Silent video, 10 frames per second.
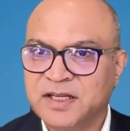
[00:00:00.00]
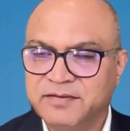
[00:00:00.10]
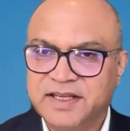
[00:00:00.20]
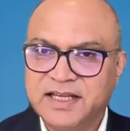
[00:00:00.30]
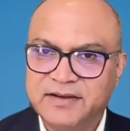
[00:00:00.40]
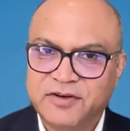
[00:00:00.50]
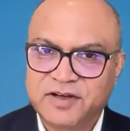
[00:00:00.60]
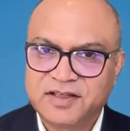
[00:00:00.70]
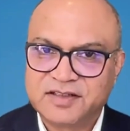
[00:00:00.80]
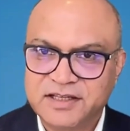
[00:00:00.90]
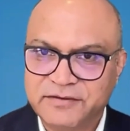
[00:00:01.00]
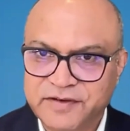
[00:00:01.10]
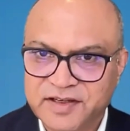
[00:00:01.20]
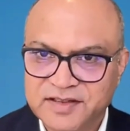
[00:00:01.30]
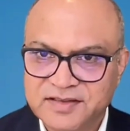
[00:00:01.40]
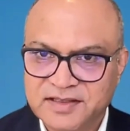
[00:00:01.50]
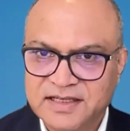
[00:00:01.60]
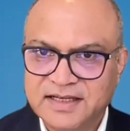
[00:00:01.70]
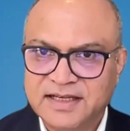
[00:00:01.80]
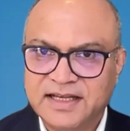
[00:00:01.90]
We have got the CFIUS
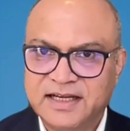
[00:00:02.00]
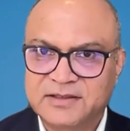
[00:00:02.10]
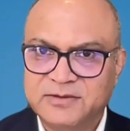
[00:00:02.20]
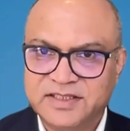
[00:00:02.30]
Act,